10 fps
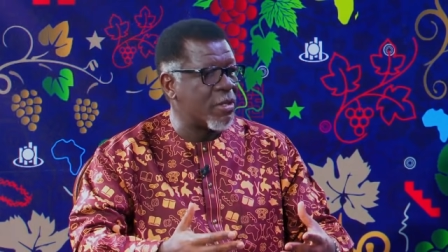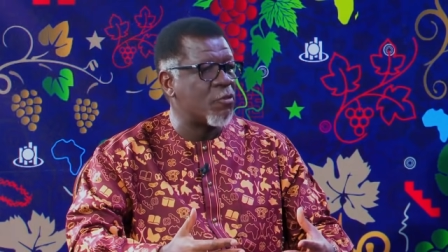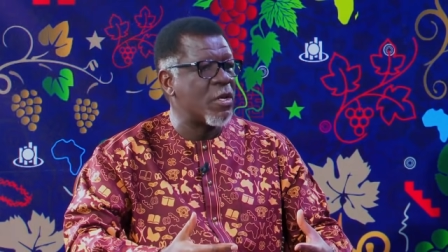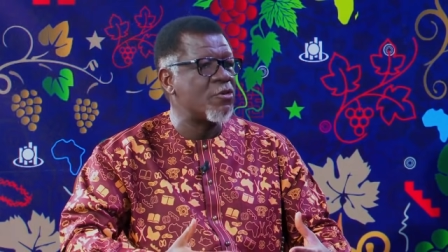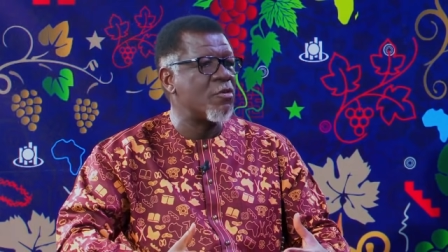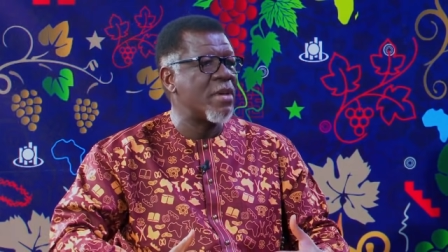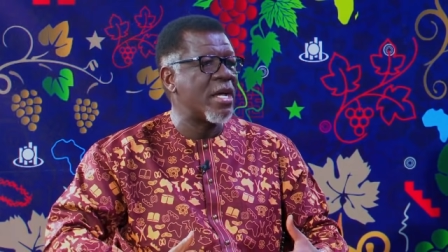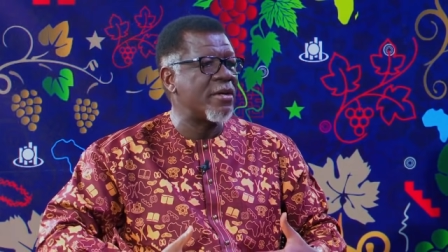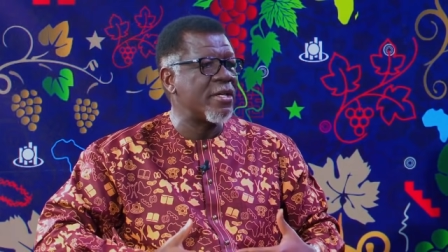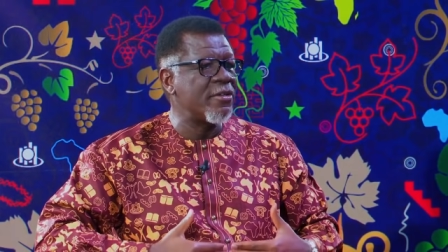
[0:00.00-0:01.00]
but when you
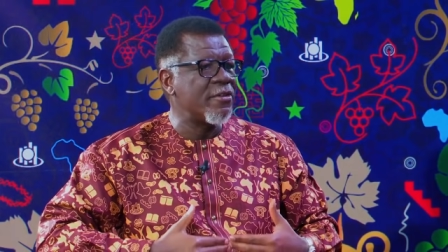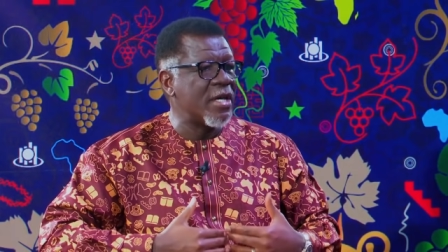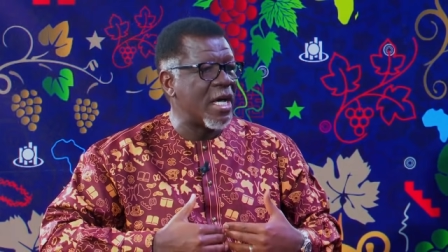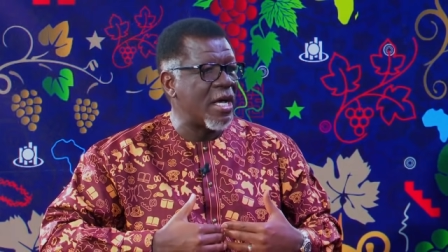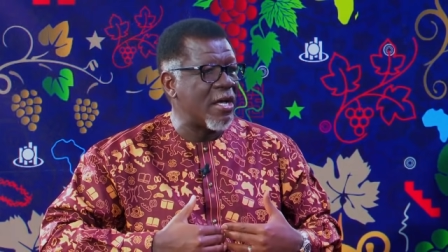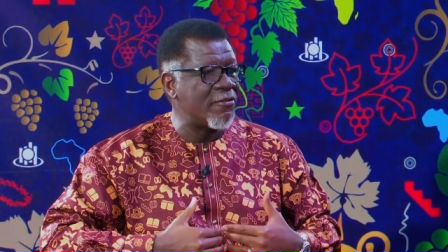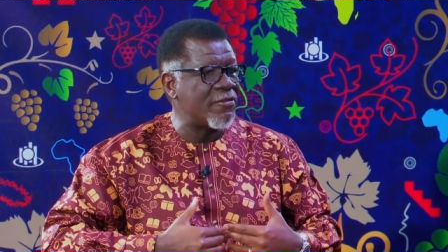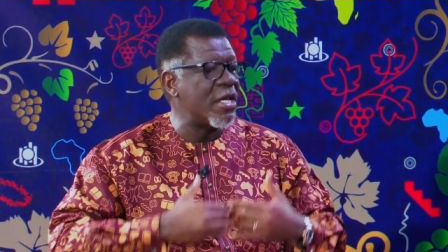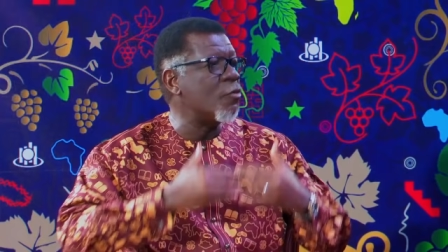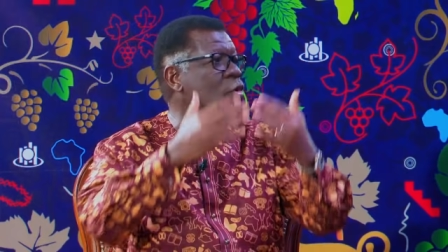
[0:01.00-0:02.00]
marry,
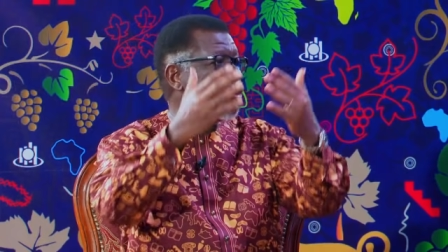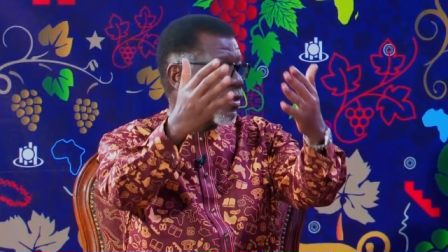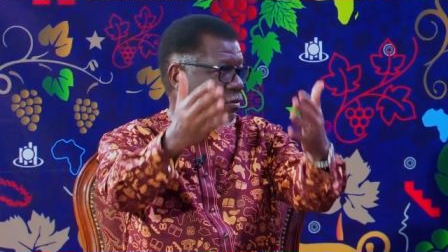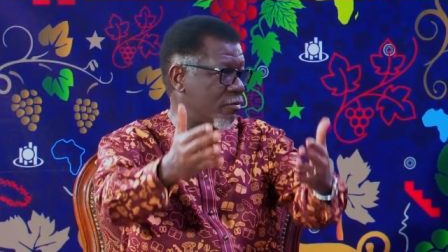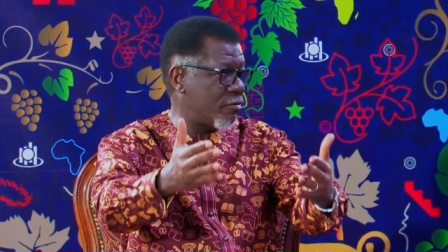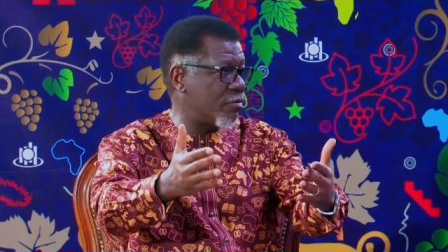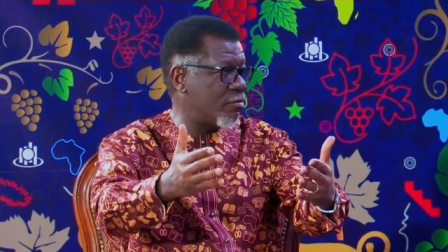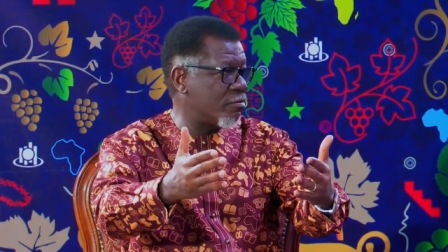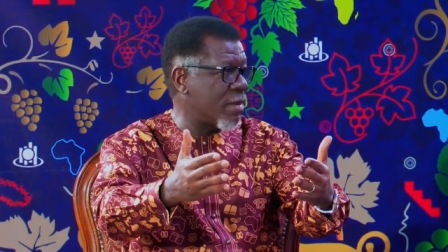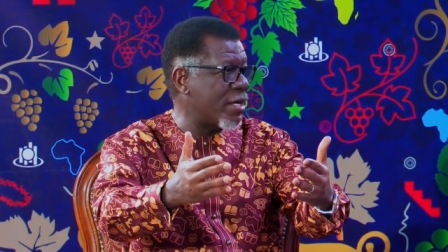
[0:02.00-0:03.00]
they would
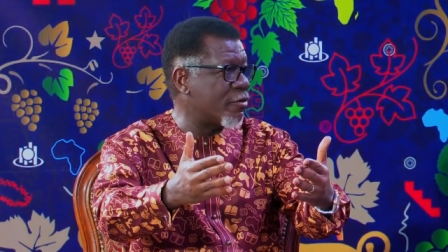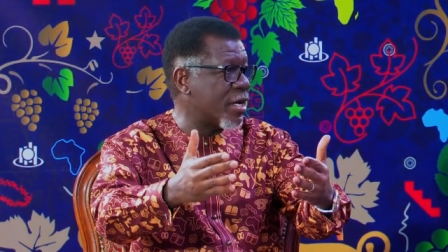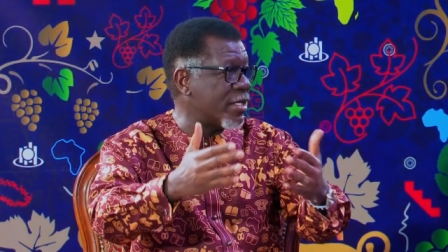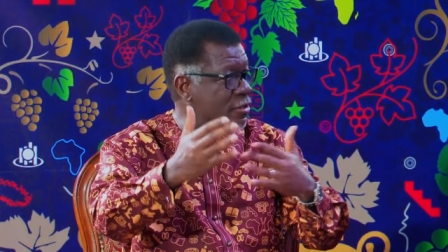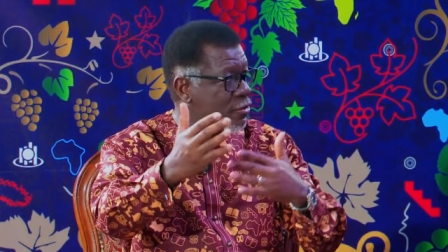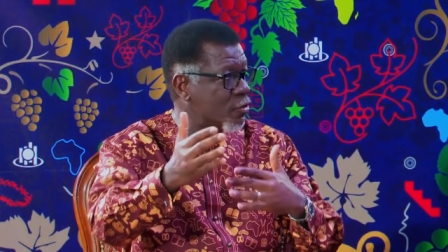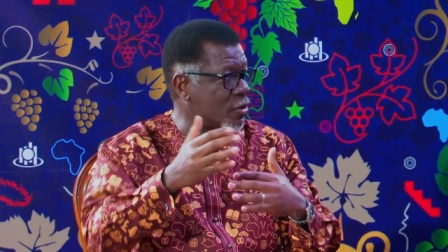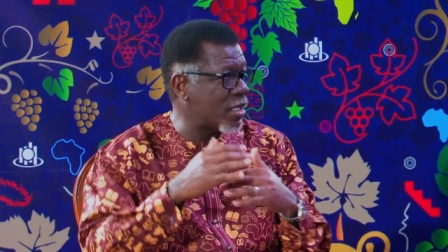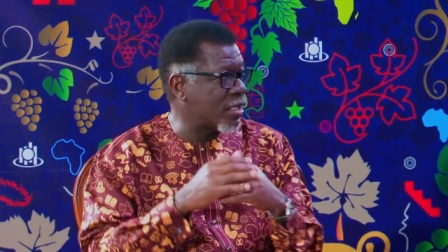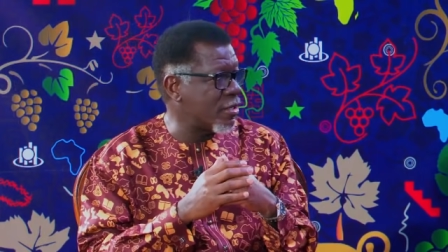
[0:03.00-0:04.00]
migrate to that